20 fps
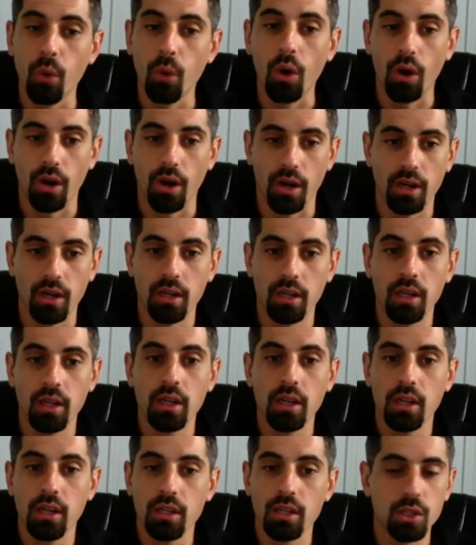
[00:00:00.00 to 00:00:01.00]

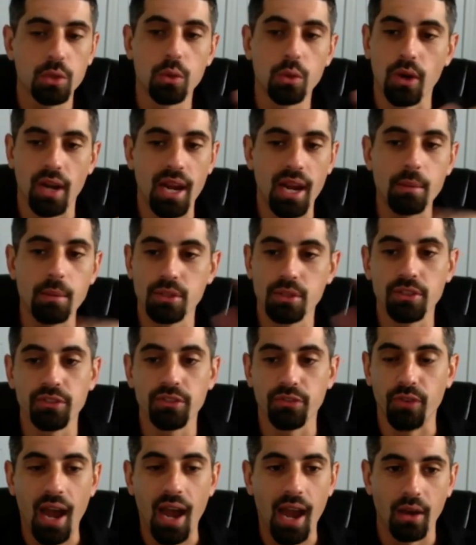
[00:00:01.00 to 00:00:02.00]
Before, you were able
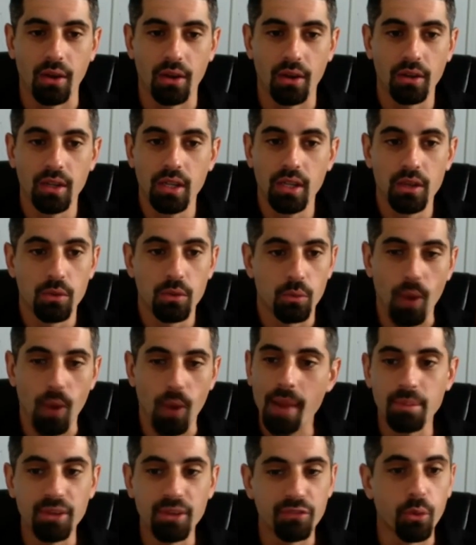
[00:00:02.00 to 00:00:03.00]
to file
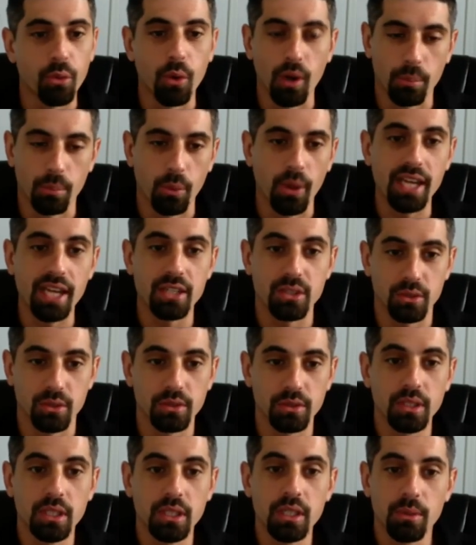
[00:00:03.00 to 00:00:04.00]
right before
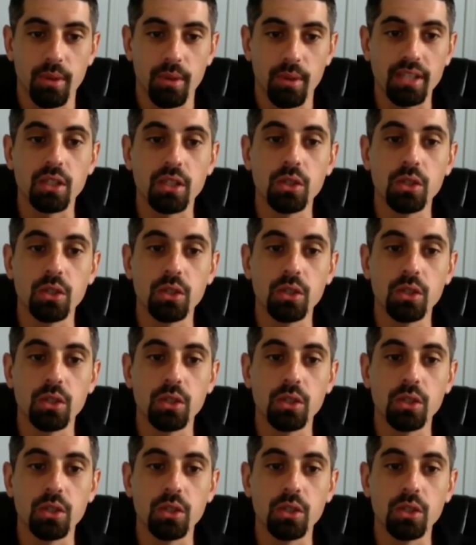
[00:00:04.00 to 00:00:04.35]
appraisal, right?